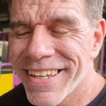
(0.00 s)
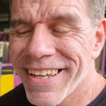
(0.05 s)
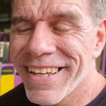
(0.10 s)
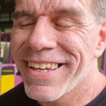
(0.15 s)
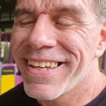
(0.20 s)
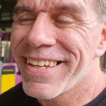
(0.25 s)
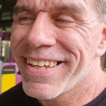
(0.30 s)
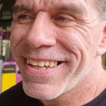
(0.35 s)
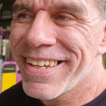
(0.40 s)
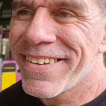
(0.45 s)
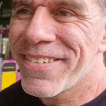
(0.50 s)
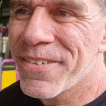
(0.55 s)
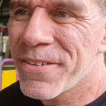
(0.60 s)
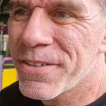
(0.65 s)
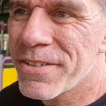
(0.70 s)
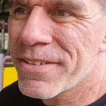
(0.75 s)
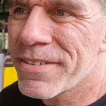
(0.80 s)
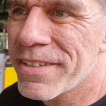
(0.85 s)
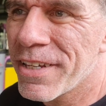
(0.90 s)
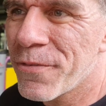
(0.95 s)
Yeah,
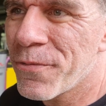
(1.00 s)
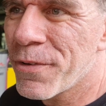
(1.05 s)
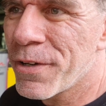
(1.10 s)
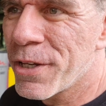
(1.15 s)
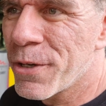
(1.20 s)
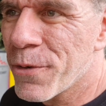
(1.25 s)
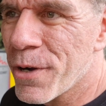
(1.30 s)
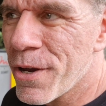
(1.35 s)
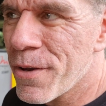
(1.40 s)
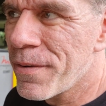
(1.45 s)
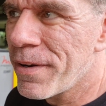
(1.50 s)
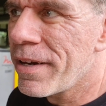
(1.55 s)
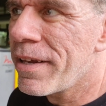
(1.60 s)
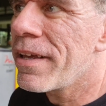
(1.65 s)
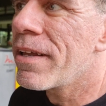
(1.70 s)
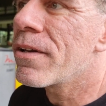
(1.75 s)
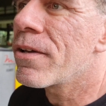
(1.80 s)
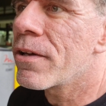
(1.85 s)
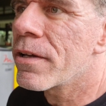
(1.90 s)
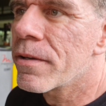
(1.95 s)
it's definitely growing
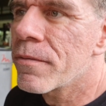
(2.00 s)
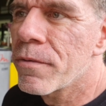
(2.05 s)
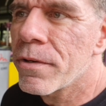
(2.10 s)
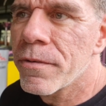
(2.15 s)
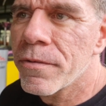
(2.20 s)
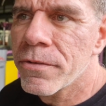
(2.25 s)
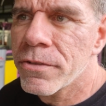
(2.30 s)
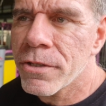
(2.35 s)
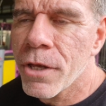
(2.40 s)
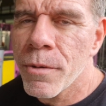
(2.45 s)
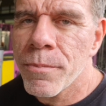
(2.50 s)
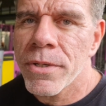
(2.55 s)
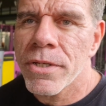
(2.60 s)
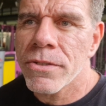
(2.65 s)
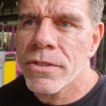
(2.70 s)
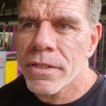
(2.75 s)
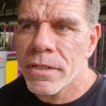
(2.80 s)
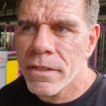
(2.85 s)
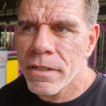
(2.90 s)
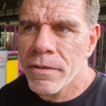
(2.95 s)
now. Like, we're so
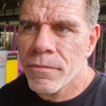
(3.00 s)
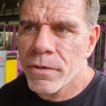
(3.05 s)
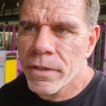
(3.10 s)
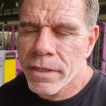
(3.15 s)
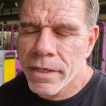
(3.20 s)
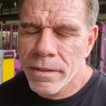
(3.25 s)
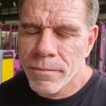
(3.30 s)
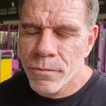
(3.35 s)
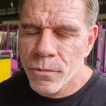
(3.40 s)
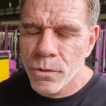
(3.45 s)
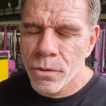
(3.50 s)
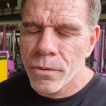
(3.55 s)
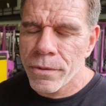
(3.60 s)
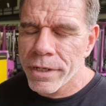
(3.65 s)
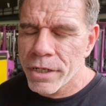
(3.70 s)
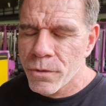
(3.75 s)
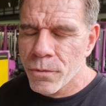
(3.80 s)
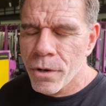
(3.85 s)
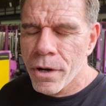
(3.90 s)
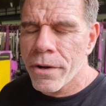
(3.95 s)
busy here, we get more
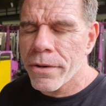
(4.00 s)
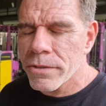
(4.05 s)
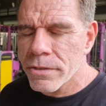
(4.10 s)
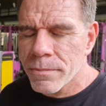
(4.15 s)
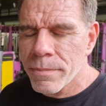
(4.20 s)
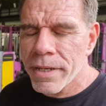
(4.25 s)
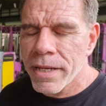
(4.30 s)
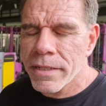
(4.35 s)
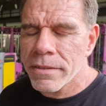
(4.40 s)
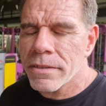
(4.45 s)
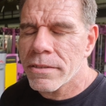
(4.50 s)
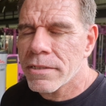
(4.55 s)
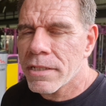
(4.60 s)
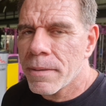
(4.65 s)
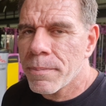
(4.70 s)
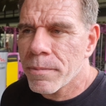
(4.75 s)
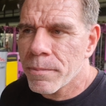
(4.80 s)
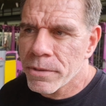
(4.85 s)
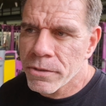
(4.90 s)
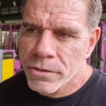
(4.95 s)
inquiries about the
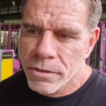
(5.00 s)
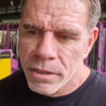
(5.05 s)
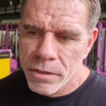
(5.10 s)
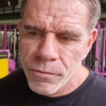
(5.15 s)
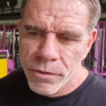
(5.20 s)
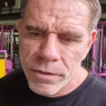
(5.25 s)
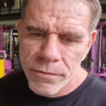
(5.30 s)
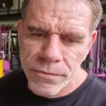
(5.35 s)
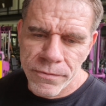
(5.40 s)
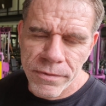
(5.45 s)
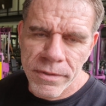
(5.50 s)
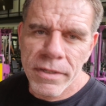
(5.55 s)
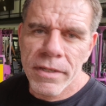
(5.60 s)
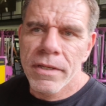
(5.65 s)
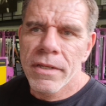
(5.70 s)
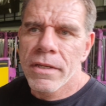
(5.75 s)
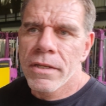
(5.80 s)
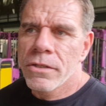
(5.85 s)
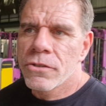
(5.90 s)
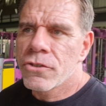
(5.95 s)
supplements, so we've
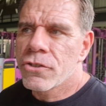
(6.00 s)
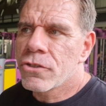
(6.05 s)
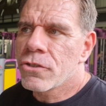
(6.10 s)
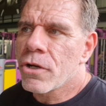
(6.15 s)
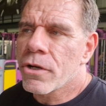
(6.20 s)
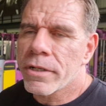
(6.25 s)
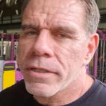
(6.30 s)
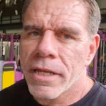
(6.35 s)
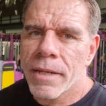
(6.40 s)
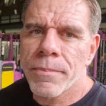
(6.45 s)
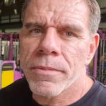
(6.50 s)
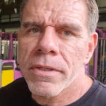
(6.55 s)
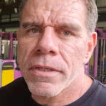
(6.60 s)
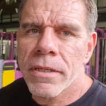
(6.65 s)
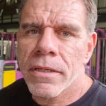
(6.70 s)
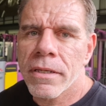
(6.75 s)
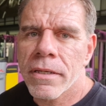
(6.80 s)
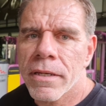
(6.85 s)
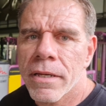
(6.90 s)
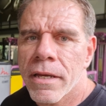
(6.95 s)
stocked up
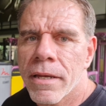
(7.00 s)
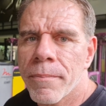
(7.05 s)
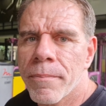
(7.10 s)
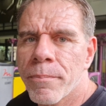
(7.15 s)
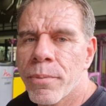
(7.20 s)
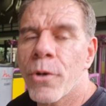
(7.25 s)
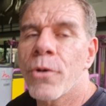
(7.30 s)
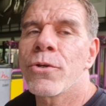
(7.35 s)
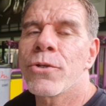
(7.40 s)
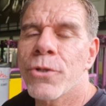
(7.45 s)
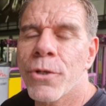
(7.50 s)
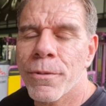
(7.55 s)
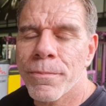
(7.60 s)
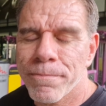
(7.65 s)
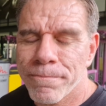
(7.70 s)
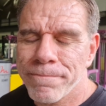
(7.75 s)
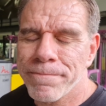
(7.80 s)
the Pro Shop.